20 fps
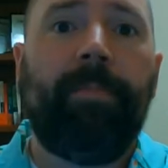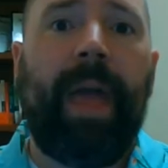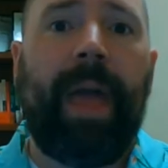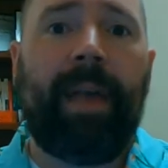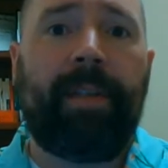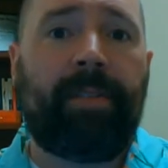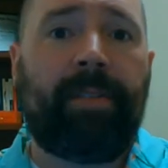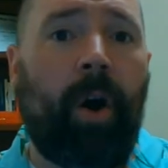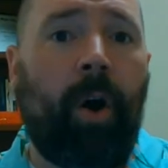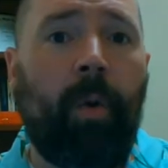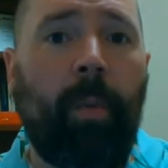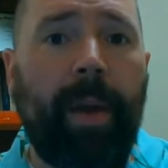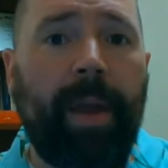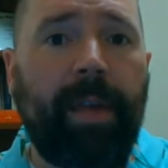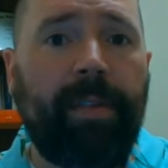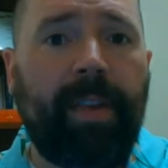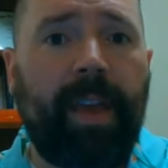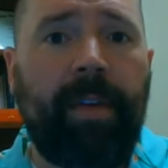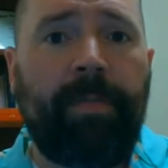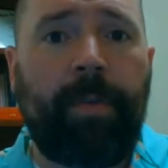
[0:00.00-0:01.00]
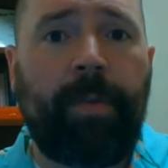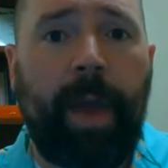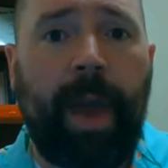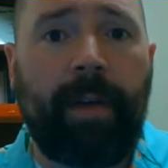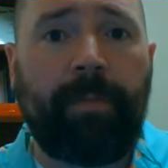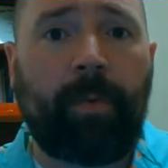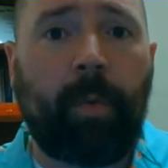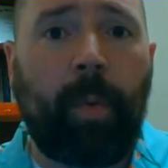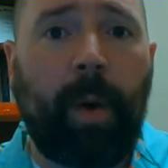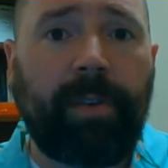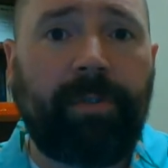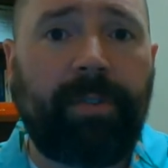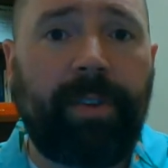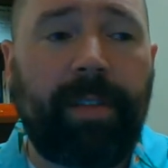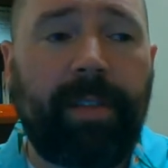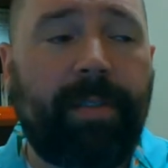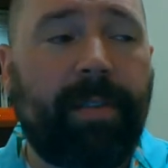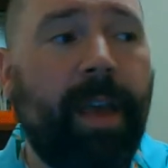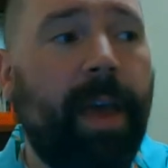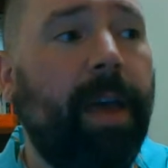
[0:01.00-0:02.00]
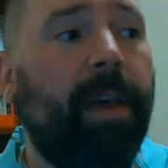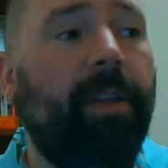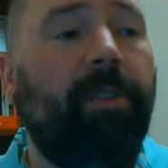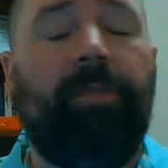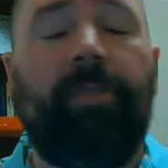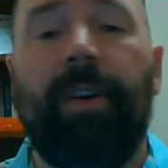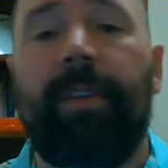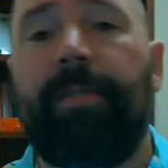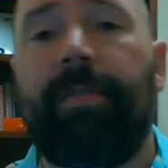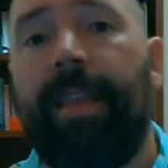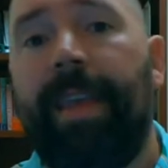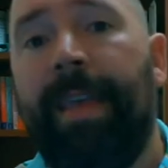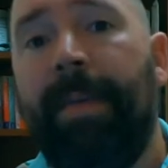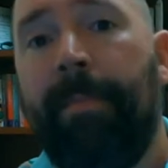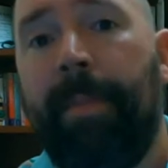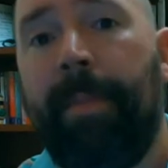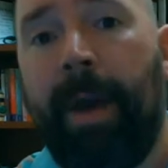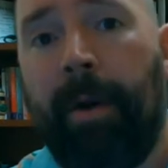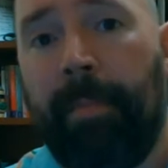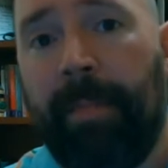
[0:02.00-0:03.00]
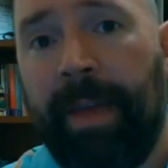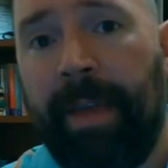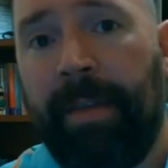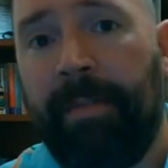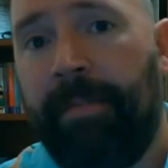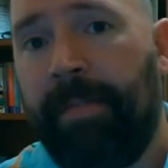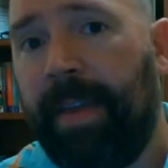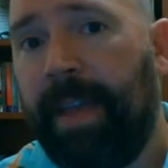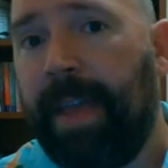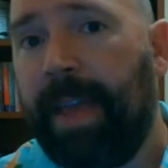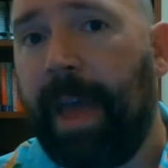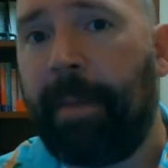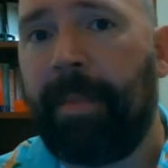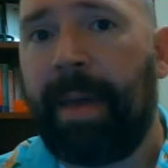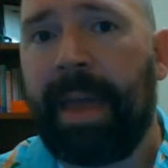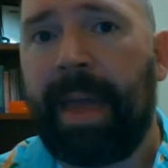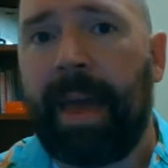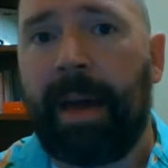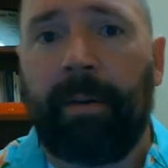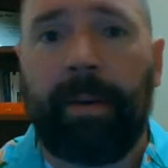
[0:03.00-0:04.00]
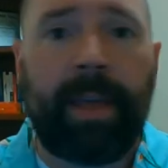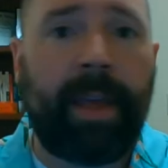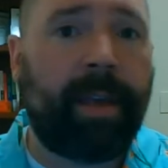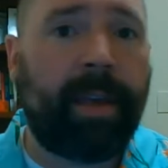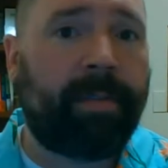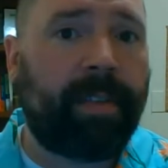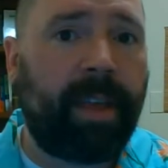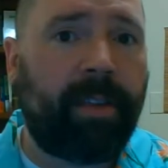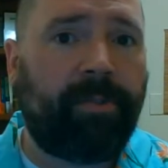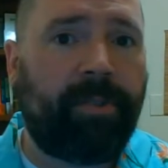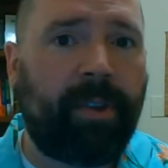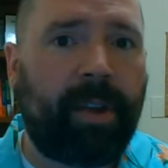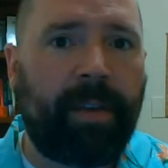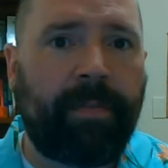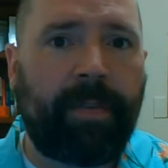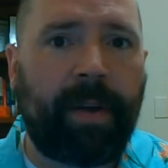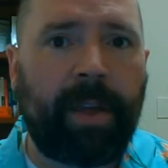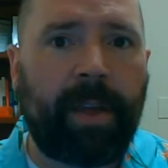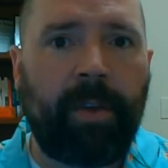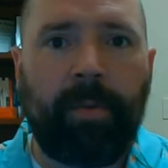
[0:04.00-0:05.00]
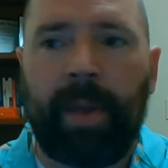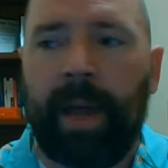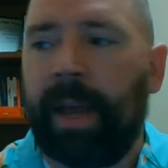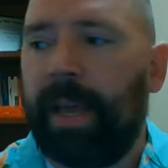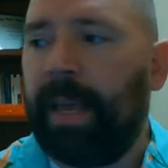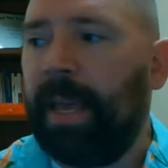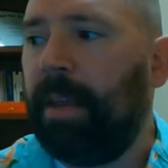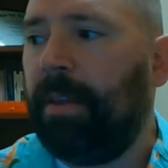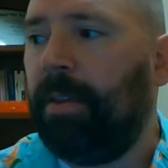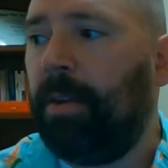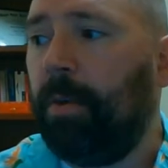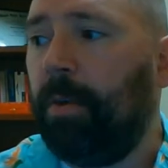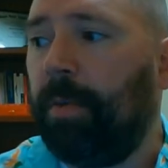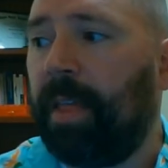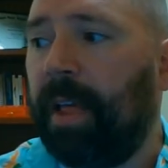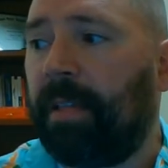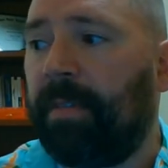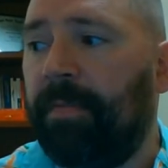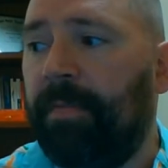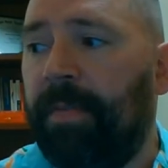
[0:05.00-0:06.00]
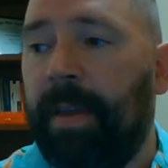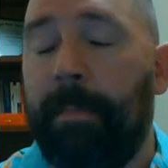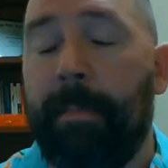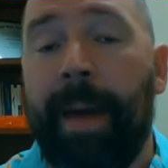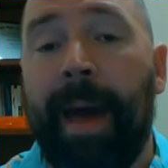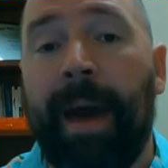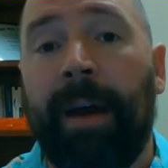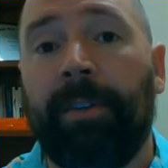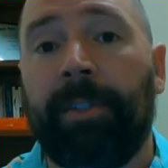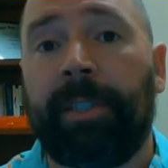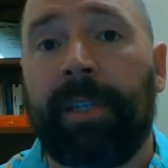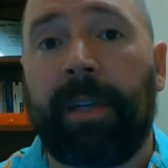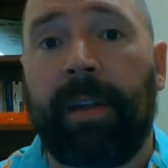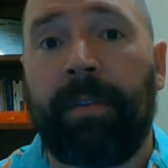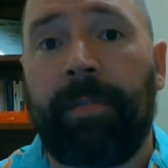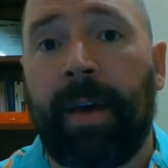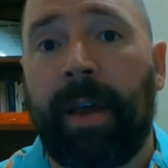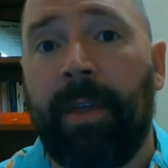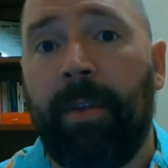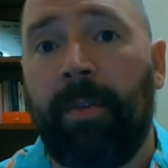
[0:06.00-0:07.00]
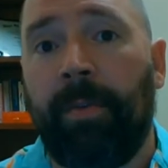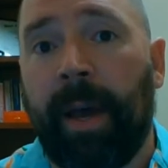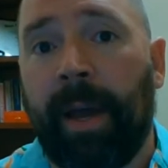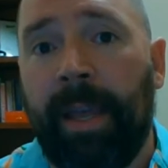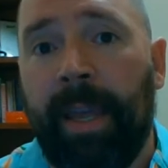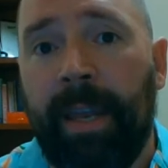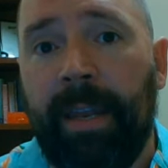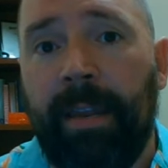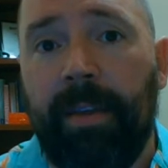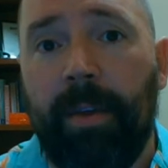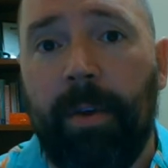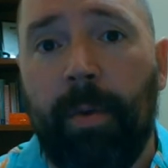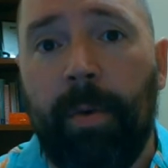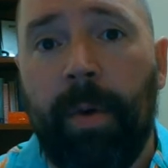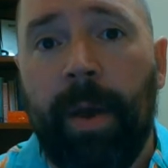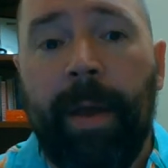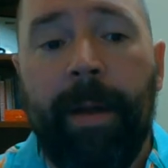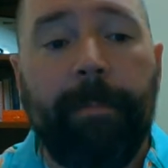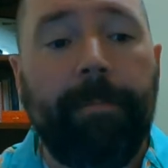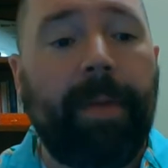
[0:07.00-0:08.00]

As always, if you have questions, just email me, vmalesh@fiu.edu. That's vmalish@fiu.edu.